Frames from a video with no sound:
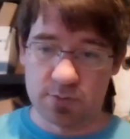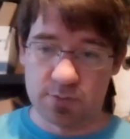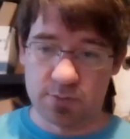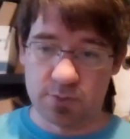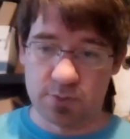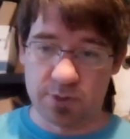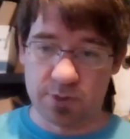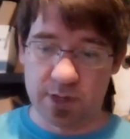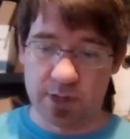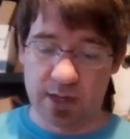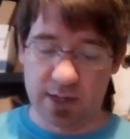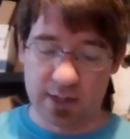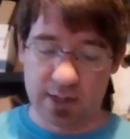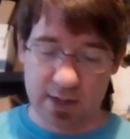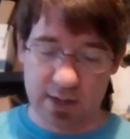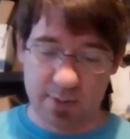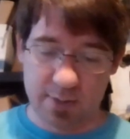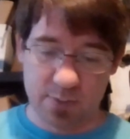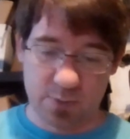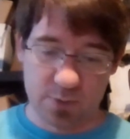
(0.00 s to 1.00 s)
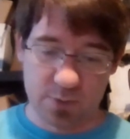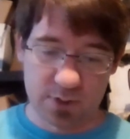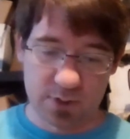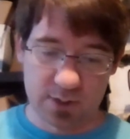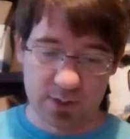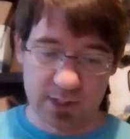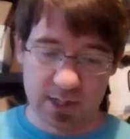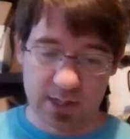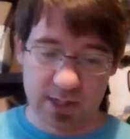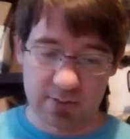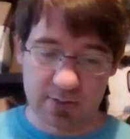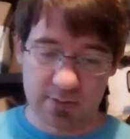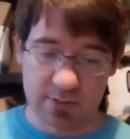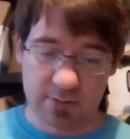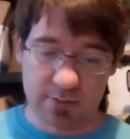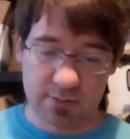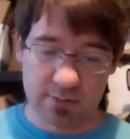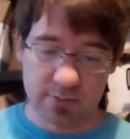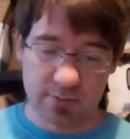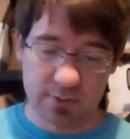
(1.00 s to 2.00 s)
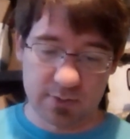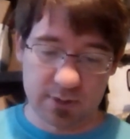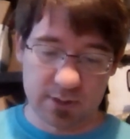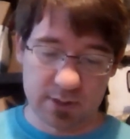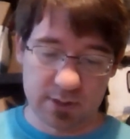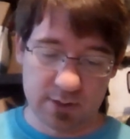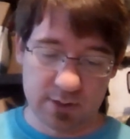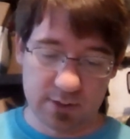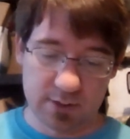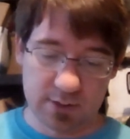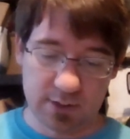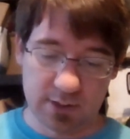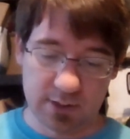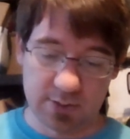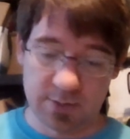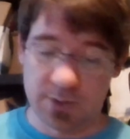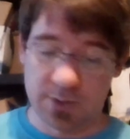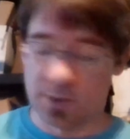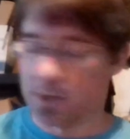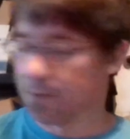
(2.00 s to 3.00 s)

Pull that up. Where's that frontier system? There we